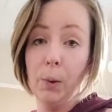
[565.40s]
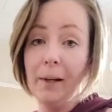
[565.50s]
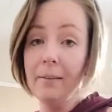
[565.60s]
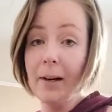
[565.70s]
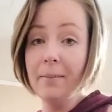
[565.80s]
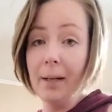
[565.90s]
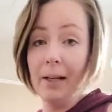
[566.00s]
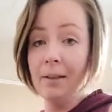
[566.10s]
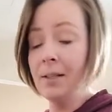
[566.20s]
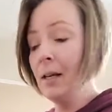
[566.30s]
minutes
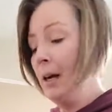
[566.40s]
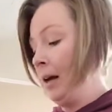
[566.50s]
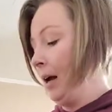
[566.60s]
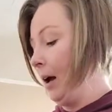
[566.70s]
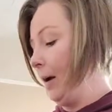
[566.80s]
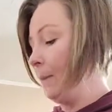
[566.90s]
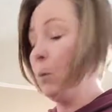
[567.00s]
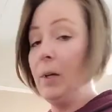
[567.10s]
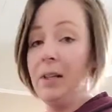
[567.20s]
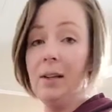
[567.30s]
with the lid
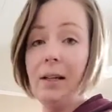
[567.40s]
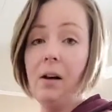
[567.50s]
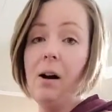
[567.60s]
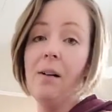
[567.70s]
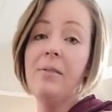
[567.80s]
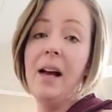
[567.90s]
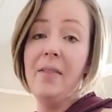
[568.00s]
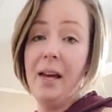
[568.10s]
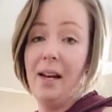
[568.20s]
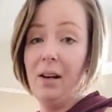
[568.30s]
off, and then it'll
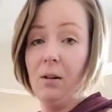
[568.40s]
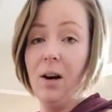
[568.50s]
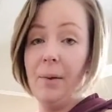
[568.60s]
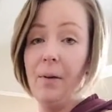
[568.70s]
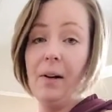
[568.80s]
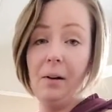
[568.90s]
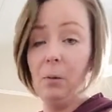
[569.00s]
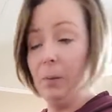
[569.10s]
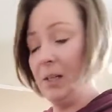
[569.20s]
come out and it will be done,